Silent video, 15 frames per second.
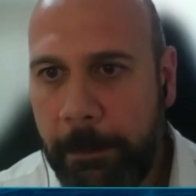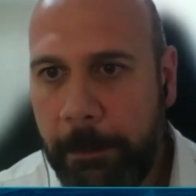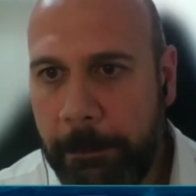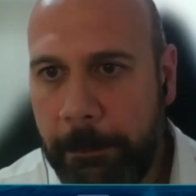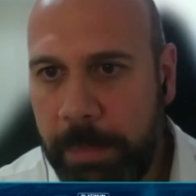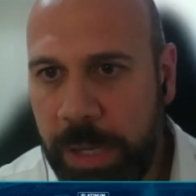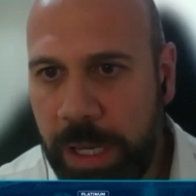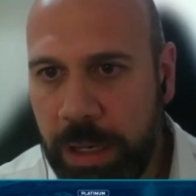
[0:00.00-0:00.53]

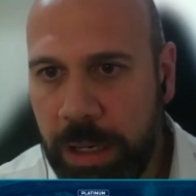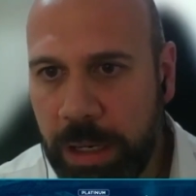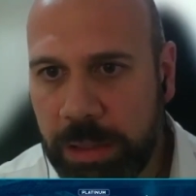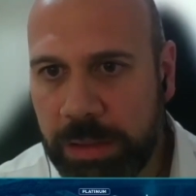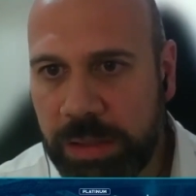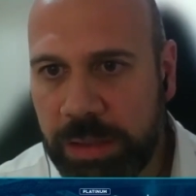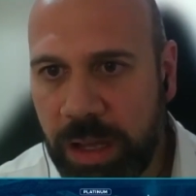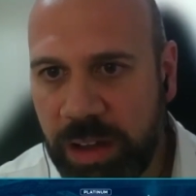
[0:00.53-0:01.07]

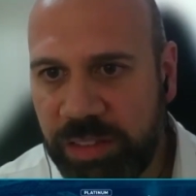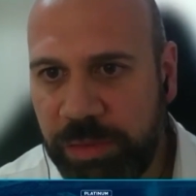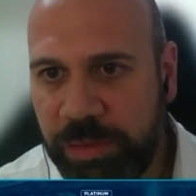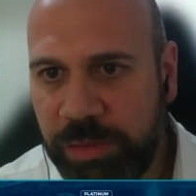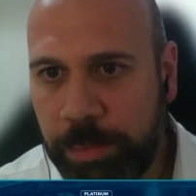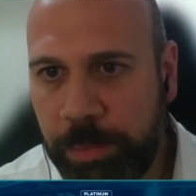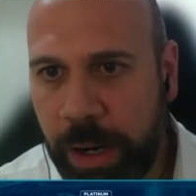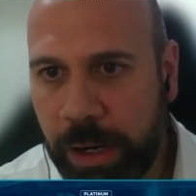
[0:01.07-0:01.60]
millions of
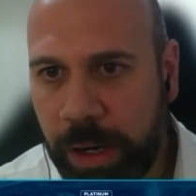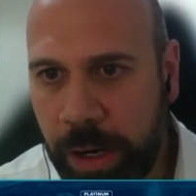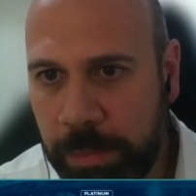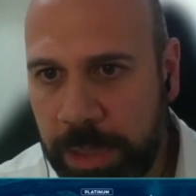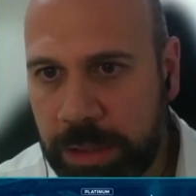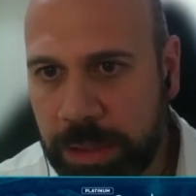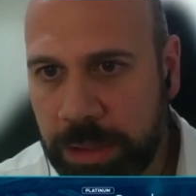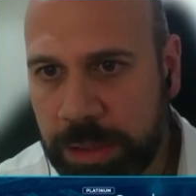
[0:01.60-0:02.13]

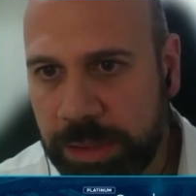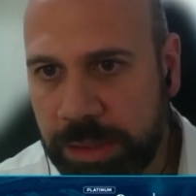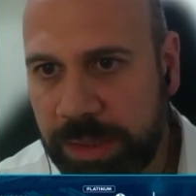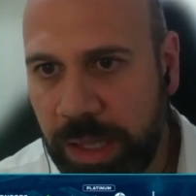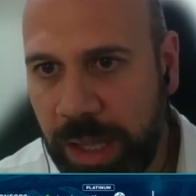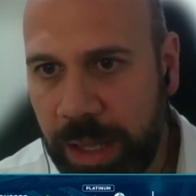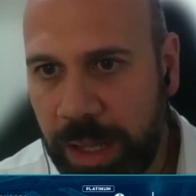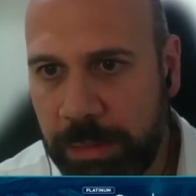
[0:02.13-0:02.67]
parameters
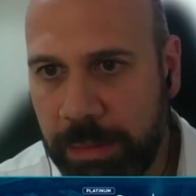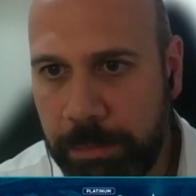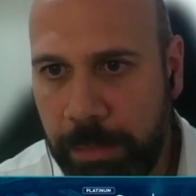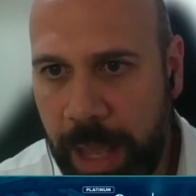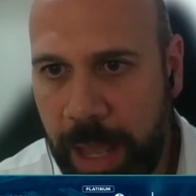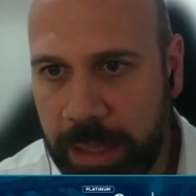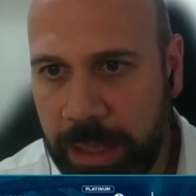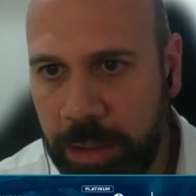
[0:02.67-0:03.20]
and
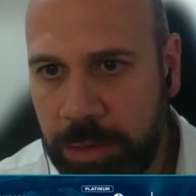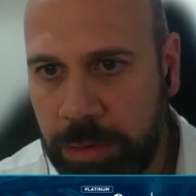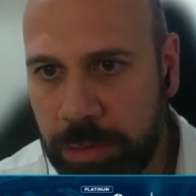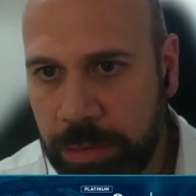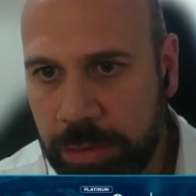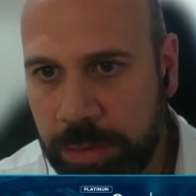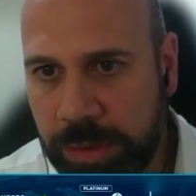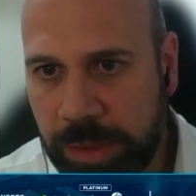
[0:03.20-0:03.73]

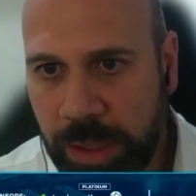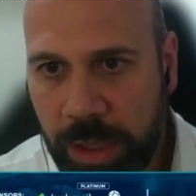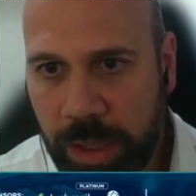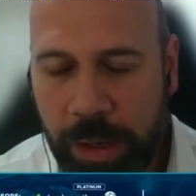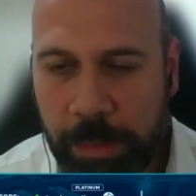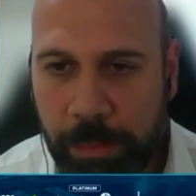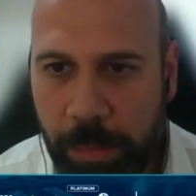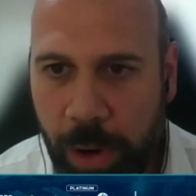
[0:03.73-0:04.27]
magnitudes,
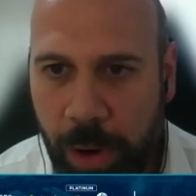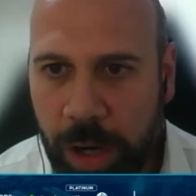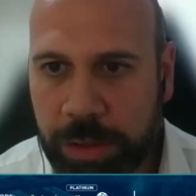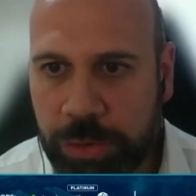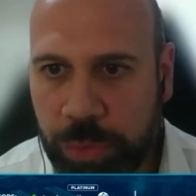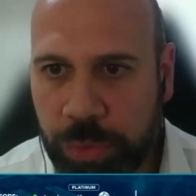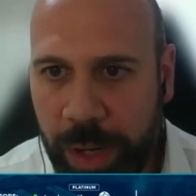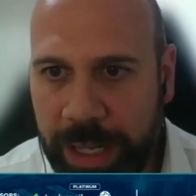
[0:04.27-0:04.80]
more
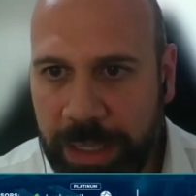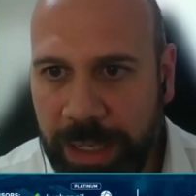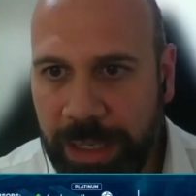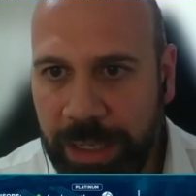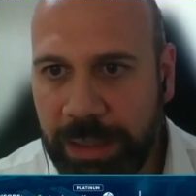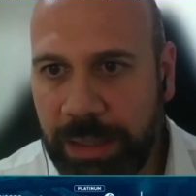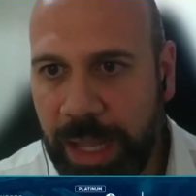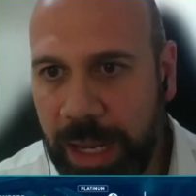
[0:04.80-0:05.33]

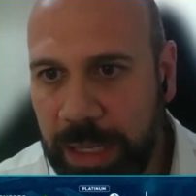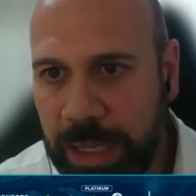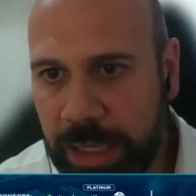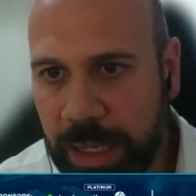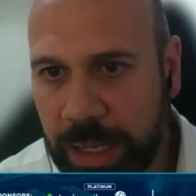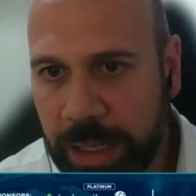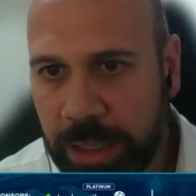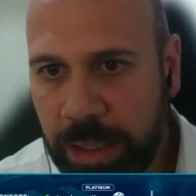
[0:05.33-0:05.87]
training
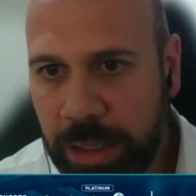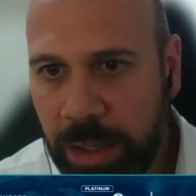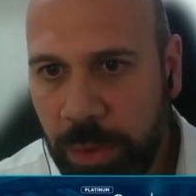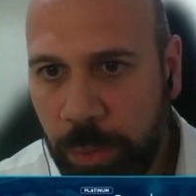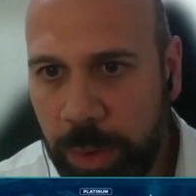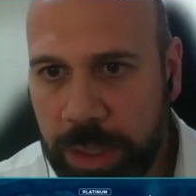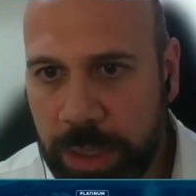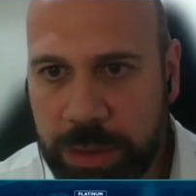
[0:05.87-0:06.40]
data,
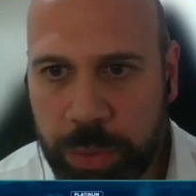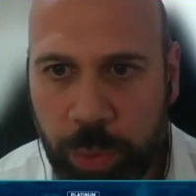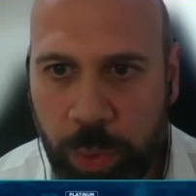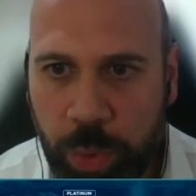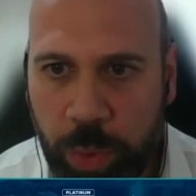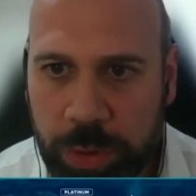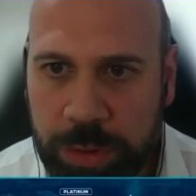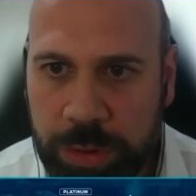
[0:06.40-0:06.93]
which
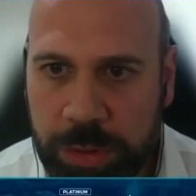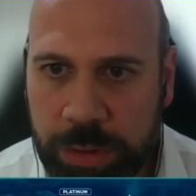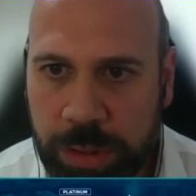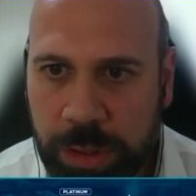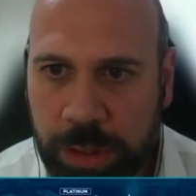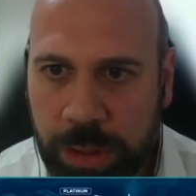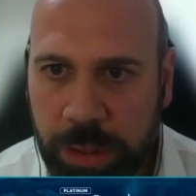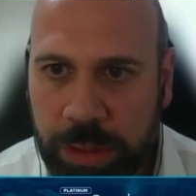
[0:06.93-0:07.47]
would
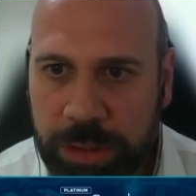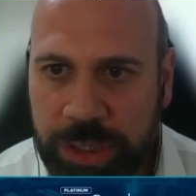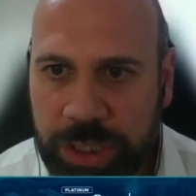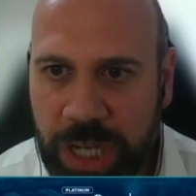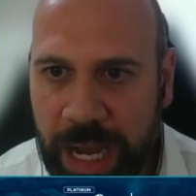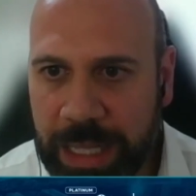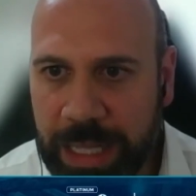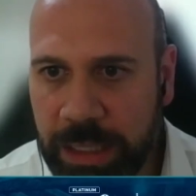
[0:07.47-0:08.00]

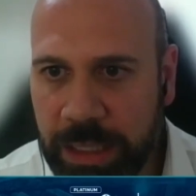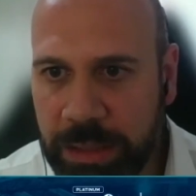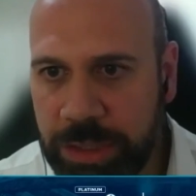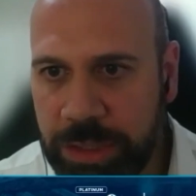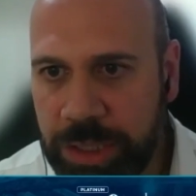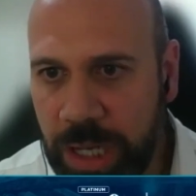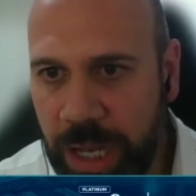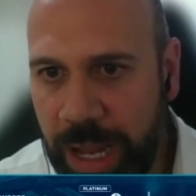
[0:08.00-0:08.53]

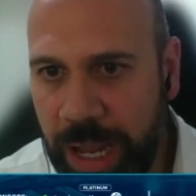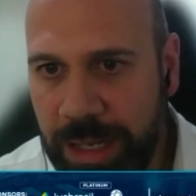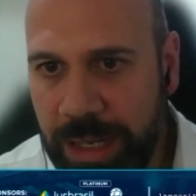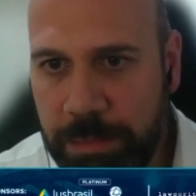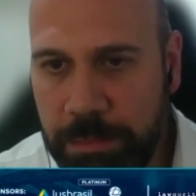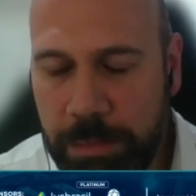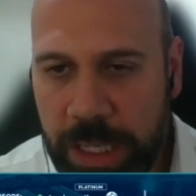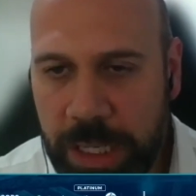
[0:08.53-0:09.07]
challenge any
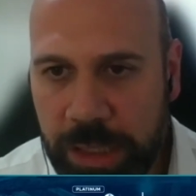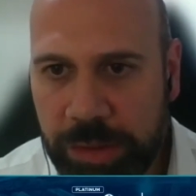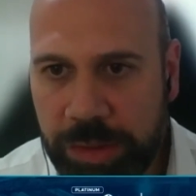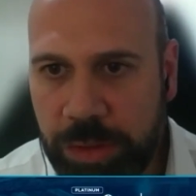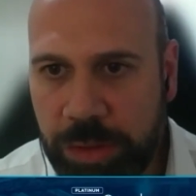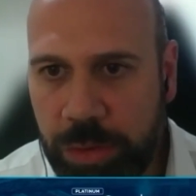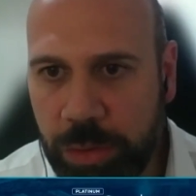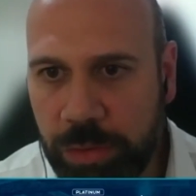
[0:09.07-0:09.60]
means
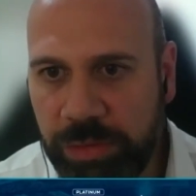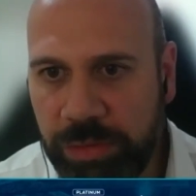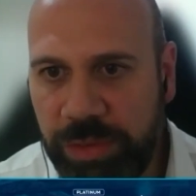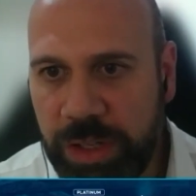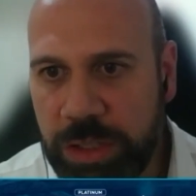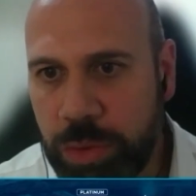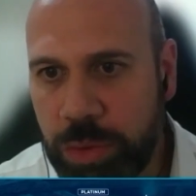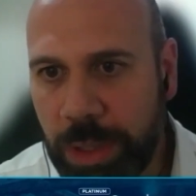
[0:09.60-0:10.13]
to
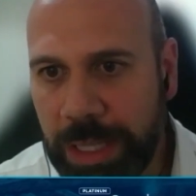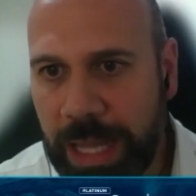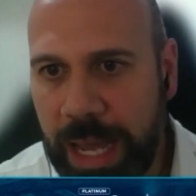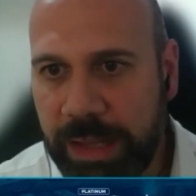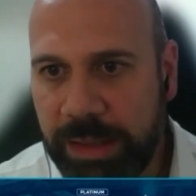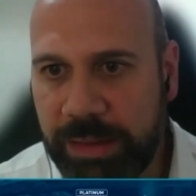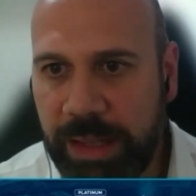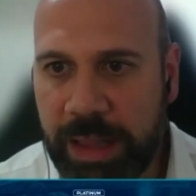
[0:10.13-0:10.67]

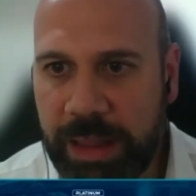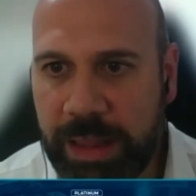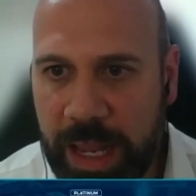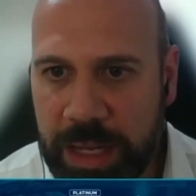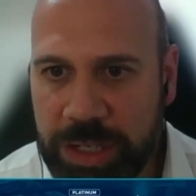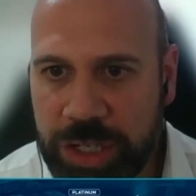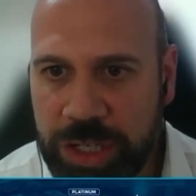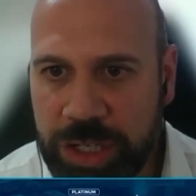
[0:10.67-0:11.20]
visualize the
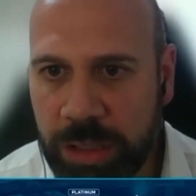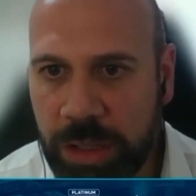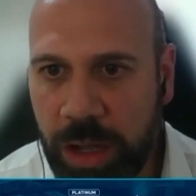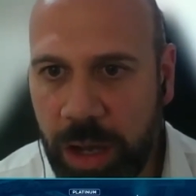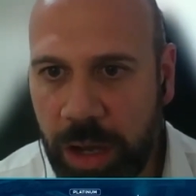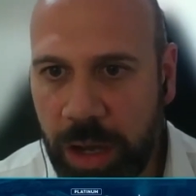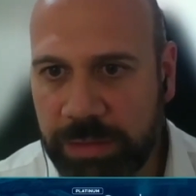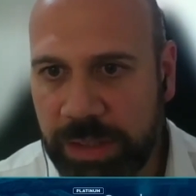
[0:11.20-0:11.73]
attention
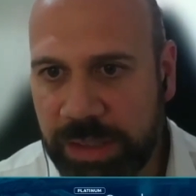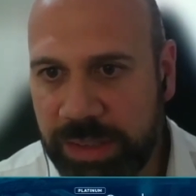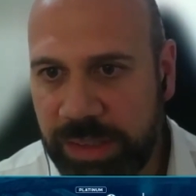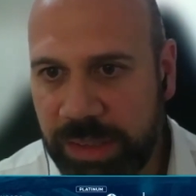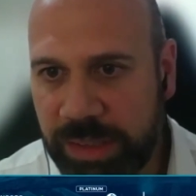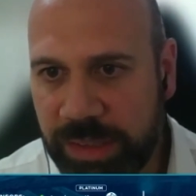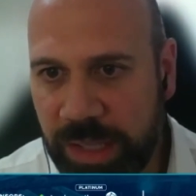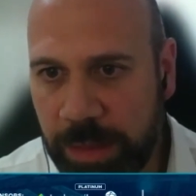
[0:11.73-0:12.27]
of the
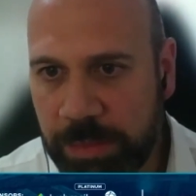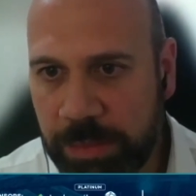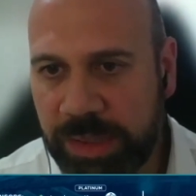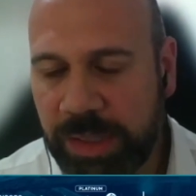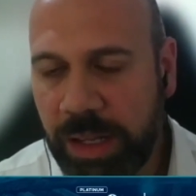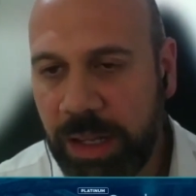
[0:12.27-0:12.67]
system's